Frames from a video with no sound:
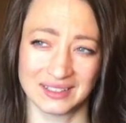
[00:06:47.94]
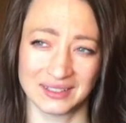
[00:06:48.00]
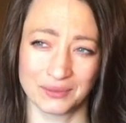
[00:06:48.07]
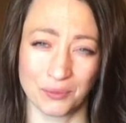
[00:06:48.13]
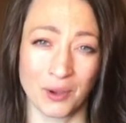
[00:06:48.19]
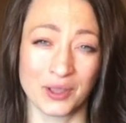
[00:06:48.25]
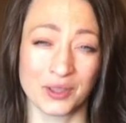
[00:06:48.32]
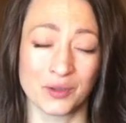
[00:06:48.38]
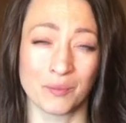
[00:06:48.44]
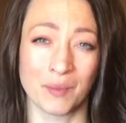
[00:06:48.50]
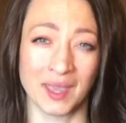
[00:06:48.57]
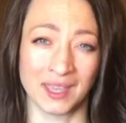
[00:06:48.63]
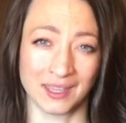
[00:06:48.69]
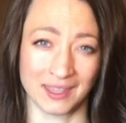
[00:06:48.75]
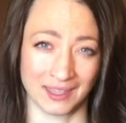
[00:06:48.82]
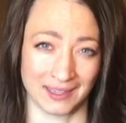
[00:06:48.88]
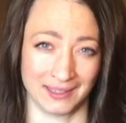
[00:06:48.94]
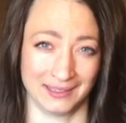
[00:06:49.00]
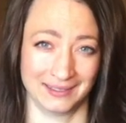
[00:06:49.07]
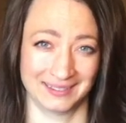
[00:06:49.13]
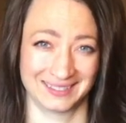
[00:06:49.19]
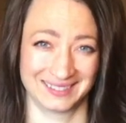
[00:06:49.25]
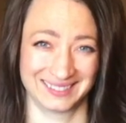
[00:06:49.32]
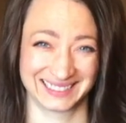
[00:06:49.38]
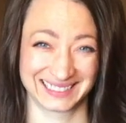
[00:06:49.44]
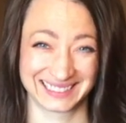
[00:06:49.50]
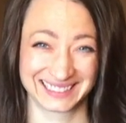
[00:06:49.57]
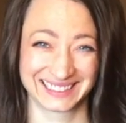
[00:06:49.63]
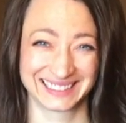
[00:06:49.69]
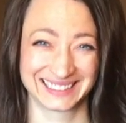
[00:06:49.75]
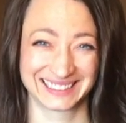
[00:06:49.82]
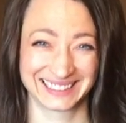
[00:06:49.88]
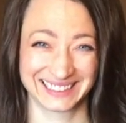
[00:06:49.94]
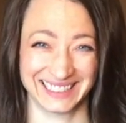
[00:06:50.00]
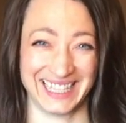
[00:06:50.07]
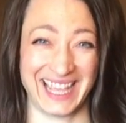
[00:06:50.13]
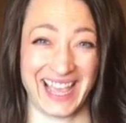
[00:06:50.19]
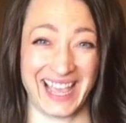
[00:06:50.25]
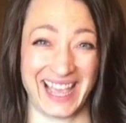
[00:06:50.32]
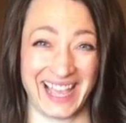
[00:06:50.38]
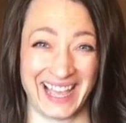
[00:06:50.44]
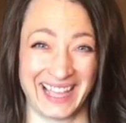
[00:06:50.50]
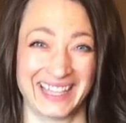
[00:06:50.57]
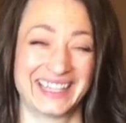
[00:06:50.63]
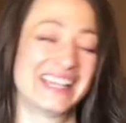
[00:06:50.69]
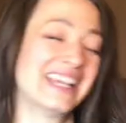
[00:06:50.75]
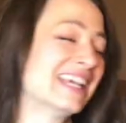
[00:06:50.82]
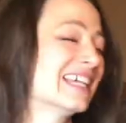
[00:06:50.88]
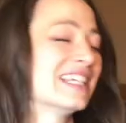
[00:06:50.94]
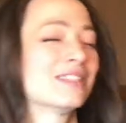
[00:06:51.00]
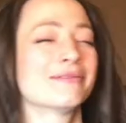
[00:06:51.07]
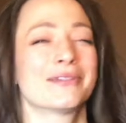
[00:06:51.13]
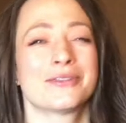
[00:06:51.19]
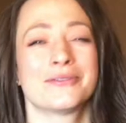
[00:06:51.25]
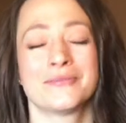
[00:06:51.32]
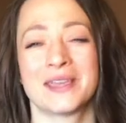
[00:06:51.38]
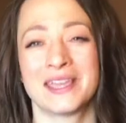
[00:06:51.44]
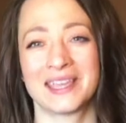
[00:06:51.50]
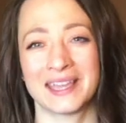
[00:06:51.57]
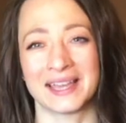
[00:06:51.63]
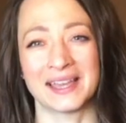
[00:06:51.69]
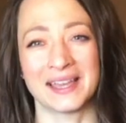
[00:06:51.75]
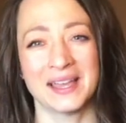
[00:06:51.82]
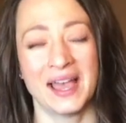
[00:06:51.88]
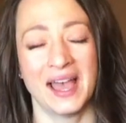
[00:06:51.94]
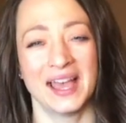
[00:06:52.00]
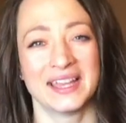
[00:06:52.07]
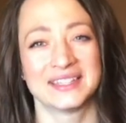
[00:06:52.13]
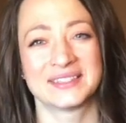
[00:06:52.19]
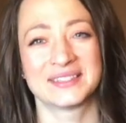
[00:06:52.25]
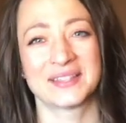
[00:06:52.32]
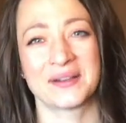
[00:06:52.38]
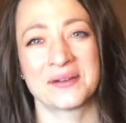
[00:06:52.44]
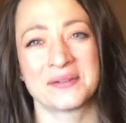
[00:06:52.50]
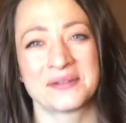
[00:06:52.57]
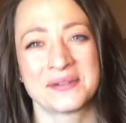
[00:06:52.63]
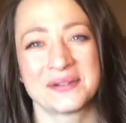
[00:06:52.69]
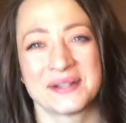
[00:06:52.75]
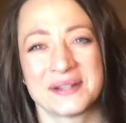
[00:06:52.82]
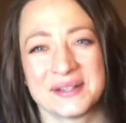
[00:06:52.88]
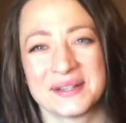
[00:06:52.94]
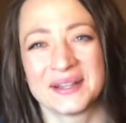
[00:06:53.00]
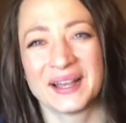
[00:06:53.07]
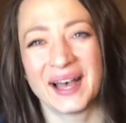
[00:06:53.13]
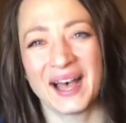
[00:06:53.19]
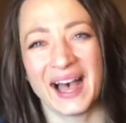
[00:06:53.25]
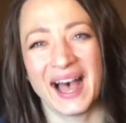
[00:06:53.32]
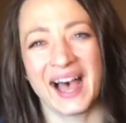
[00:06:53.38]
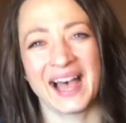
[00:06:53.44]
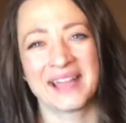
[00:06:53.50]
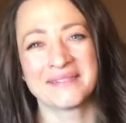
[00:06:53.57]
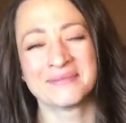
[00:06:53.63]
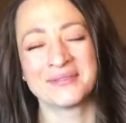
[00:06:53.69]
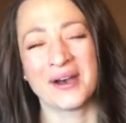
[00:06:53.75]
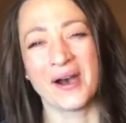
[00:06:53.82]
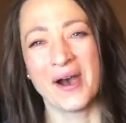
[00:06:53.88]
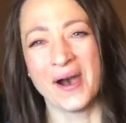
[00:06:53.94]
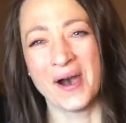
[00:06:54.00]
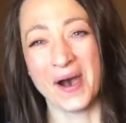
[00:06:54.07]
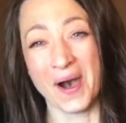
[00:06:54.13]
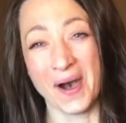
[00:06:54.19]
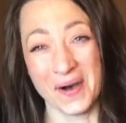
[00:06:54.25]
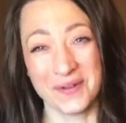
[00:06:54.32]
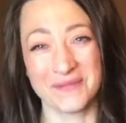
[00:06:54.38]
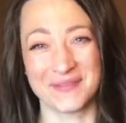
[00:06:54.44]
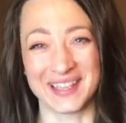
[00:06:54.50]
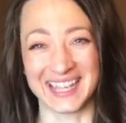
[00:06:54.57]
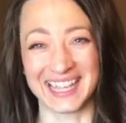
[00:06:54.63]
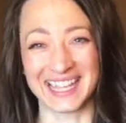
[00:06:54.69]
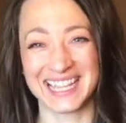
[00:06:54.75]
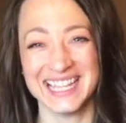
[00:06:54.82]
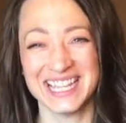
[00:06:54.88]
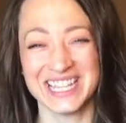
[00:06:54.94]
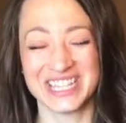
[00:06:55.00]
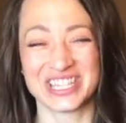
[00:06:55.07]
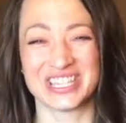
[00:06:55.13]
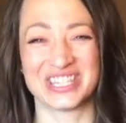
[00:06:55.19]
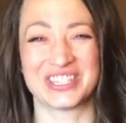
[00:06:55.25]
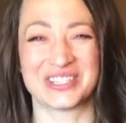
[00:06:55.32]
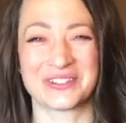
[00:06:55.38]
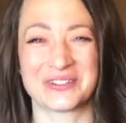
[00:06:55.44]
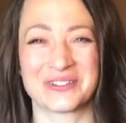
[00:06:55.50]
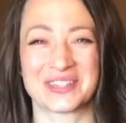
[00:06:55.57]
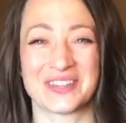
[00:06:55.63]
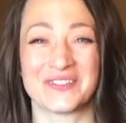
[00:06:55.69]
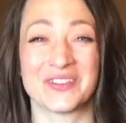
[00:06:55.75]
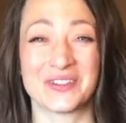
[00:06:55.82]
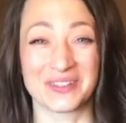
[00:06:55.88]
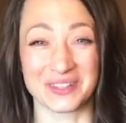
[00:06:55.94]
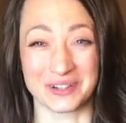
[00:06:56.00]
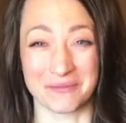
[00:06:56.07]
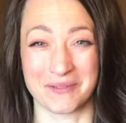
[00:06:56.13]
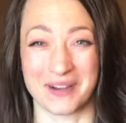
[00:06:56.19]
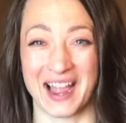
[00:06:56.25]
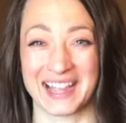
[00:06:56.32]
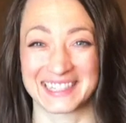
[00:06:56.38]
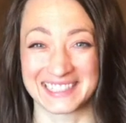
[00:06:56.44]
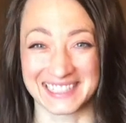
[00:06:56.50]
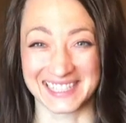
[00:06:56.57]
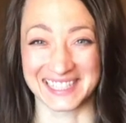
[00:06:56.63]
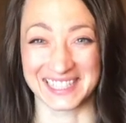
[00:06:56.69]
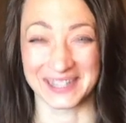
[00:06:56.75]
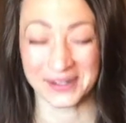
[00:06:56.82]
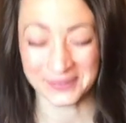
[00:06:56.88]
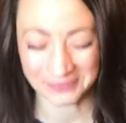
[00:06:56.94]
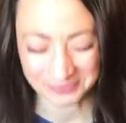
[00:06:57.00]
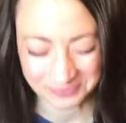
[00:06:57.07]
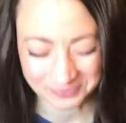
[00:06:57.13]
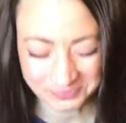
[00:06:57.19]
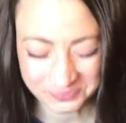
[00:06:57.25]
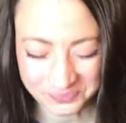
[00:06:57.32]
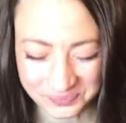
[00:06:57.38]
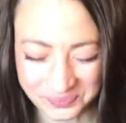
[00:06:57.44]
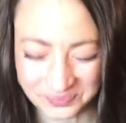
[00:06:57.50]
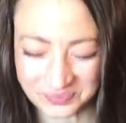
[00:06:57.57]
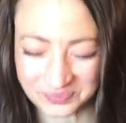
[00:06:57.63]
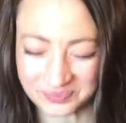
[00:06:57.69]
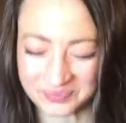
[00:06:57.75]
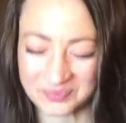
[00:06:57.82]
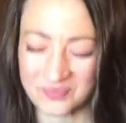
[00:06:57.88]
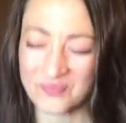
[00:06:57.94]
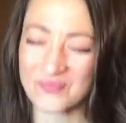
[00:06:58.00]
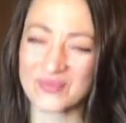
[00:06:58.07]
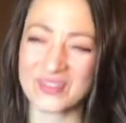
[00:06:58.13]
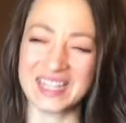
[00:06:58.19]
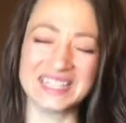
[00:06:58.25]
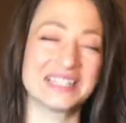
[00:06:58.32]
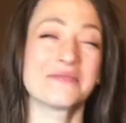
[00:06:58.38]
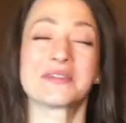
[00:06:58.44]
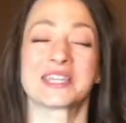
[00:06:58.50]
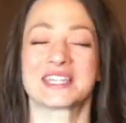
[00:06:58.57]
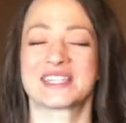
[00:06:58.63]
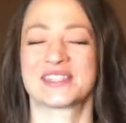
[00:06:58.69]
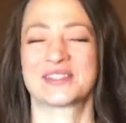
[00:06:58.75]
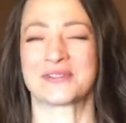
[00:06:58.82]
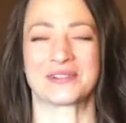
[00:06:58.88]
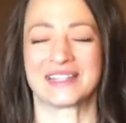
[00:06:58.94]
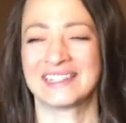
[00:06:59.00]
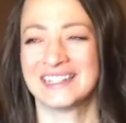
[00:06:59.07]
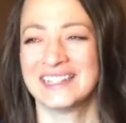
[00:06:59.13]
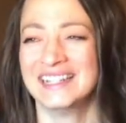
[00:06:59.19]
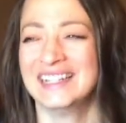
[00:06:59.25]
what you make it. Yeah, it's what you make it. So I'm hoping to give you a little practice here. And let me get to it.